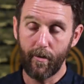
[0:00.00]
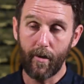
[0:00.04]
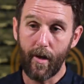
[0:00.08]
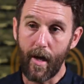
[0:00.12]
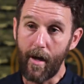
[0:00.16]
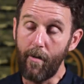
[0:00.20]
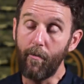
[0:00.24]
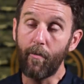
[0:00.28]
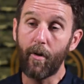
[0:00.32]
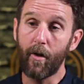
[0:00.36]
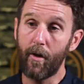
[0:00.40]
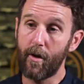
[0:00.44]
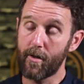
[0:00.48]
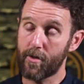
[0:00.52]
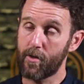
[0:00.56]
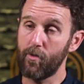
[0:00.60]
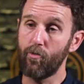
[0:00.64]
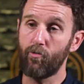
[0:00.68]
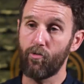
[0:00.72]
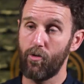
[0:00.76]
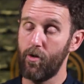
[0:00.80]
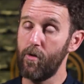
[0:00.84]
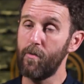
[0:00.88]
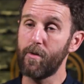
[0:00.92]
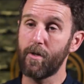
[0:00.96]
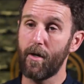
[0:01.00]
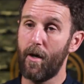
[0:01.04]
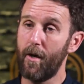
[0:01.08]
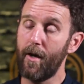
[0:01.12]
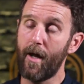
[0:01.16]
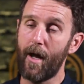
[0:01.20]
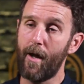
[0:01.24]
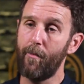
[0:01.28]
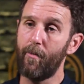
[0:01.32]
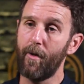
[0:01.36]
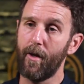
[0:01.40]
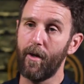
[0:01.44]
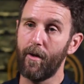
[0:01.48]
in person groups aren't
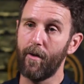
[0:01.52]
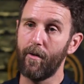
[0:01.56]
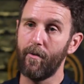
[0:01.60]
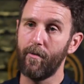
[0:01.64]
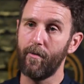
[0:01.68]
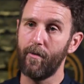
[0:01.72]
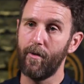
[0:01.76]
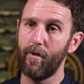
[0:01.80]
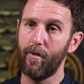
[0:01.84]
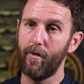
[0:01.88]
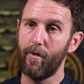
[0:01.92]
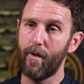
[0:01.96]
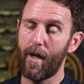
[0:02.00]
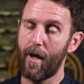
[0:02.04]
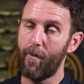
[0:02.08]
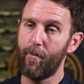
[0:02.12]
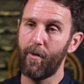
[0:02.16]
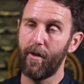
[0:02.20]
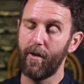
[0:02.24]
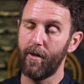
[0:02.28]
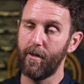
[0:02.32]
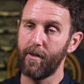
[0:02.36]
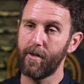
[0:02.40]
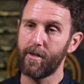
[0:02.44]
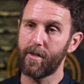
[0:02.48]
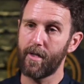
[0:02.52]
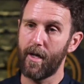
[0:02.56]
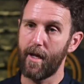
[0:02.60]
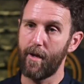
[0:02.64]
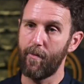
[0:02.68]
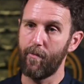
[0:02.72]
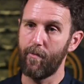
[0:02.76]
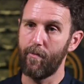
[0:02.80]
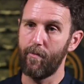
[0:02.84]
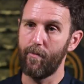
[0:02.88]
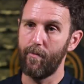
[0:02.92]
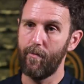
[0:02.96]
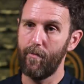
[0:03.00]
happening happening at the
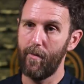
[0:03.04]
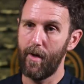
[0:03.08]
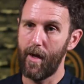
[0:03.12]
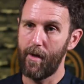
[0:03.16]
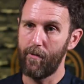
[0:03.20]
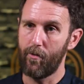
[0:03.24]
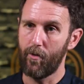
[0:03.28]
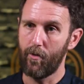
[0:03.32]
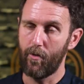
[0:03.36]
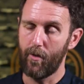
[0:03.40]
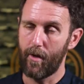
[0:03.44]
same level.